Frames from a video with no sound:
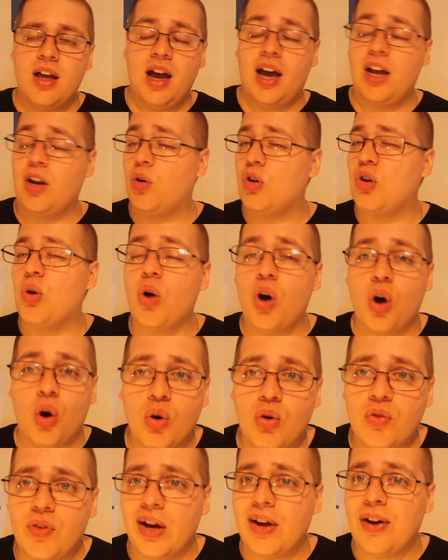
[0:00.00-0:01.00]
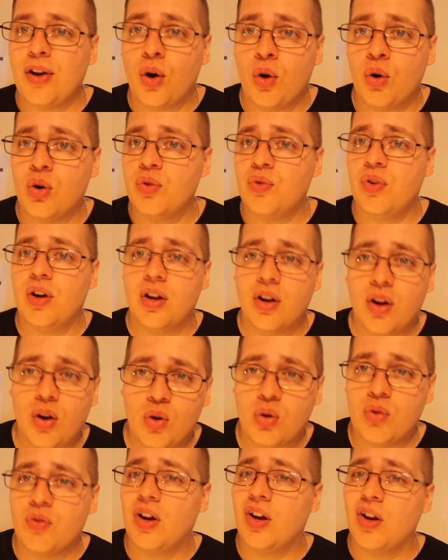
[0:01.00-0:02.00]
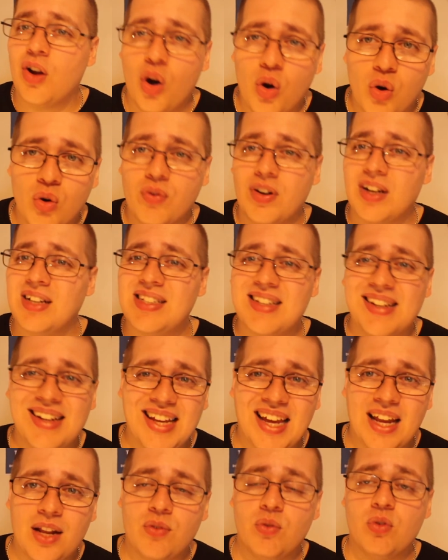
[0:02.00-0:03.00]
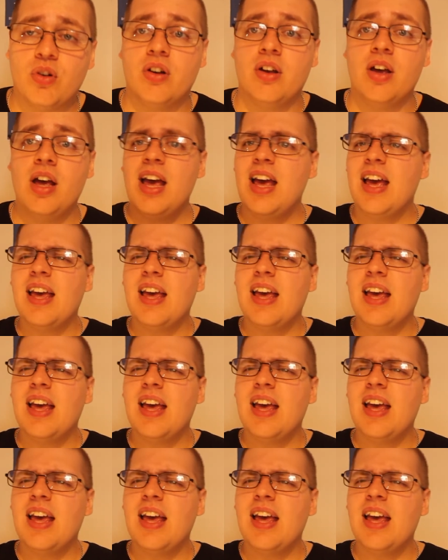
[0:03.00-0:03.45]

and I'll go over and over and over and over until I get it right.